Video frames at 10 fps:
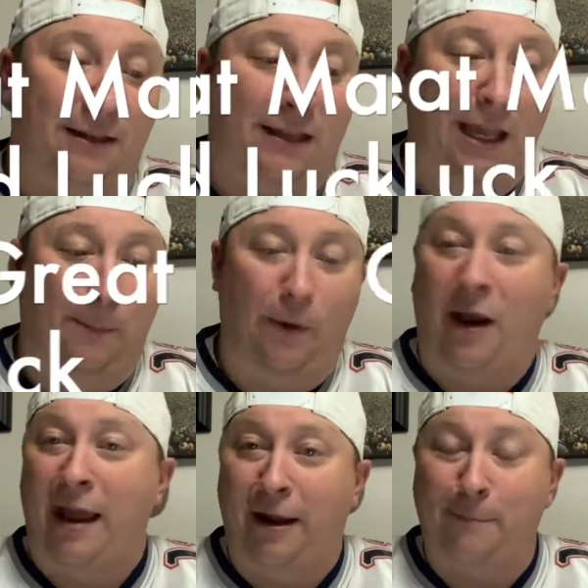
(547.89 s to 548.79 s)
Keep your
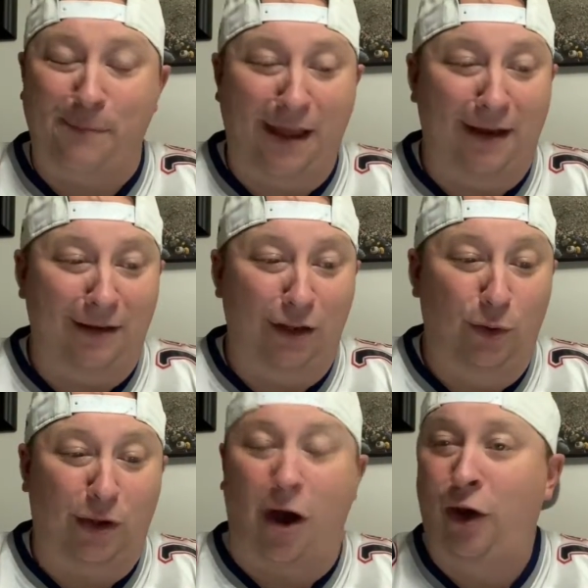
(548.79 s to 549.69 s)
head up,
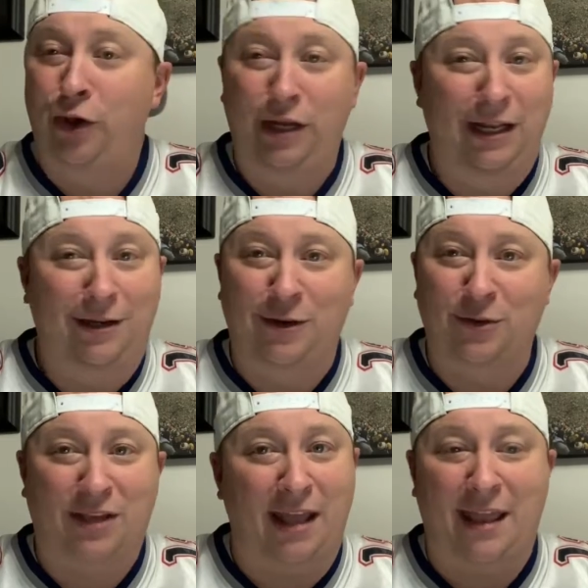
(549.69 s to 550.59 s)
man. All you need to do
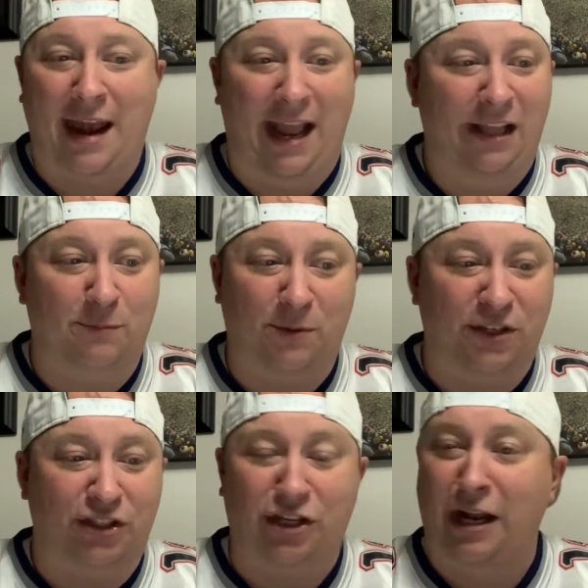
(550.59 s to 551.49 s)
is get that 8th
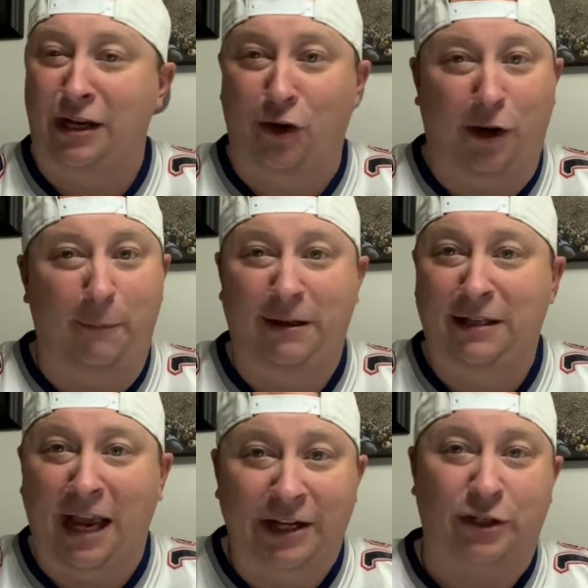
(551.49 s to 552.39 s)
position, and you're going to be
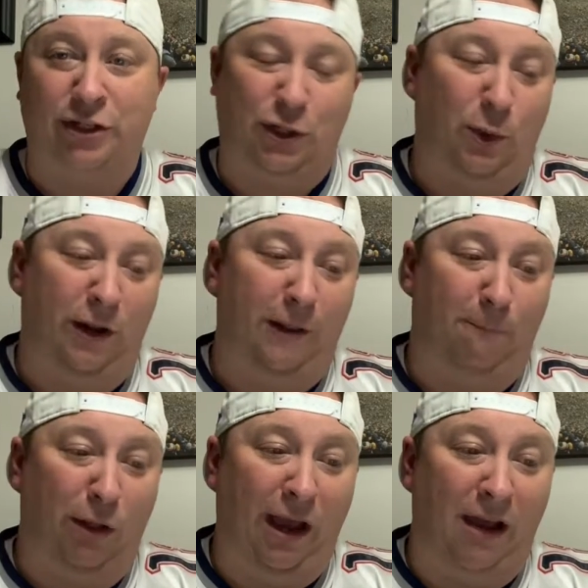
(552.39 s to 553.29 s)
dangerous going into the
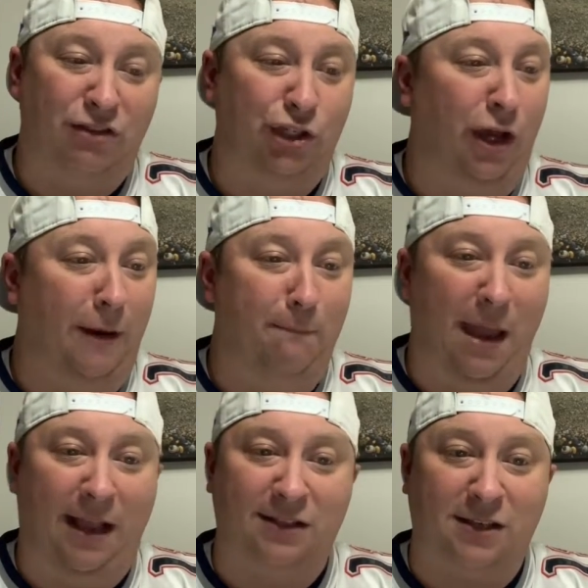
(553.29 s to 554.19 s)
playoffs, so you got to
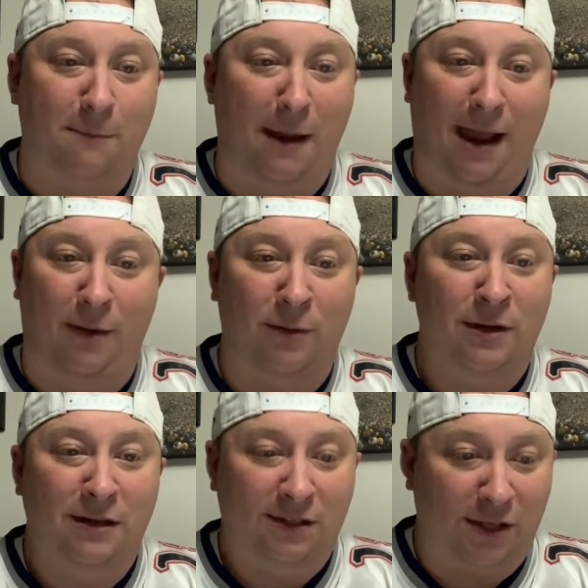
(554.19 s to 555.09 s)
make it somehow,
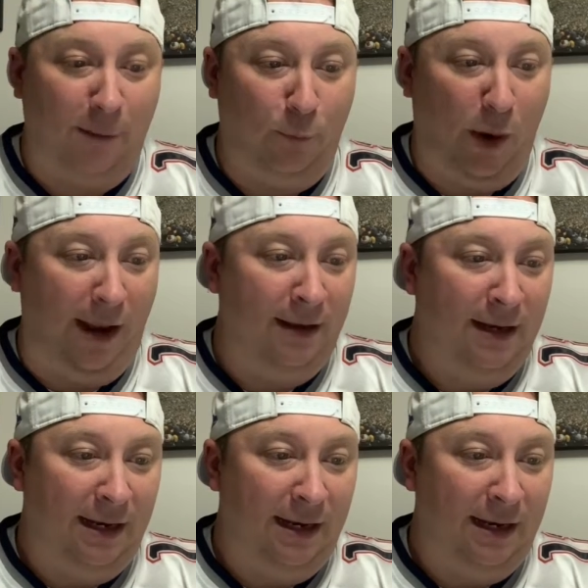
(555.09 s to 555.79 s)
some way.